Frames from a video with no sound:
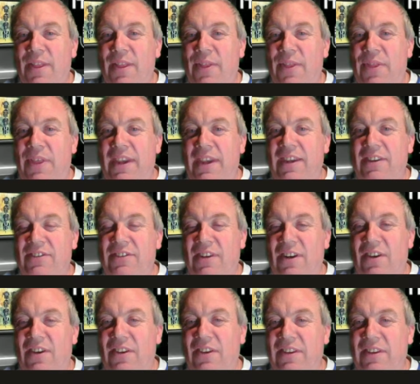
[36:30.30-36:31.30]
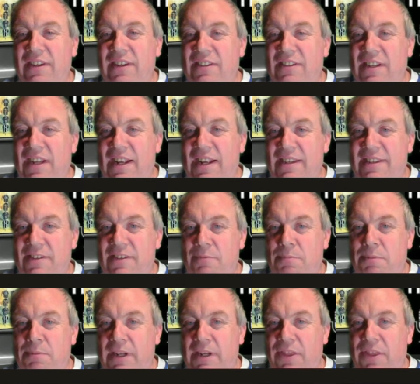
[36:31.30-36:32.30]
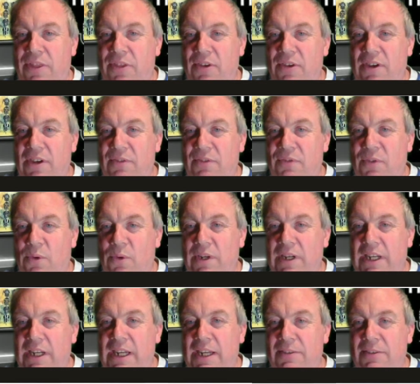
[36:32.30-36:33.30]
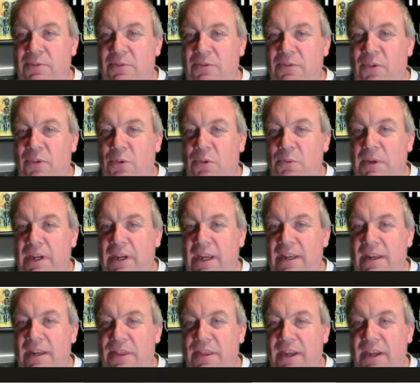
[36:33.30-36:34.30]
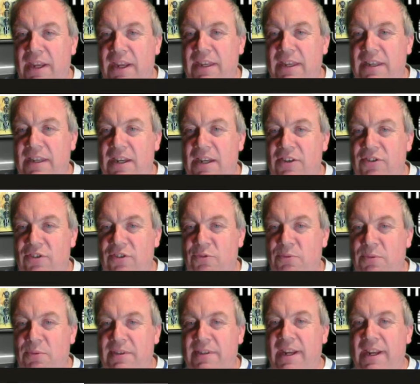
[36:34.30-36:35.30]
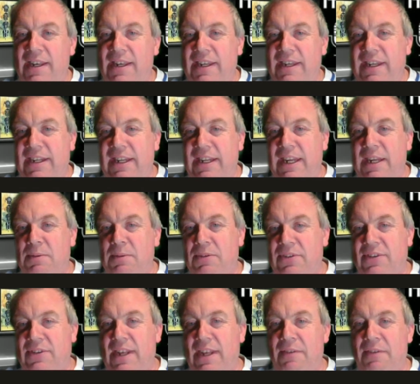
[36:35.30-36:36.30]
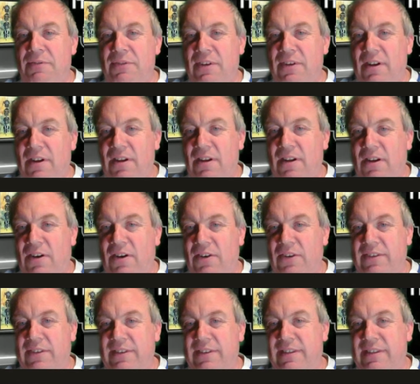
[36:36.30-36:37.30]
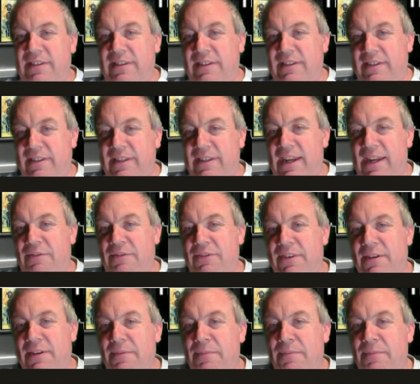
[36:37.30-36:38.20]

Thing is, a lot of these lads have played 30 to 40 games before the weekend. I think internationals with 10 league games left are daft.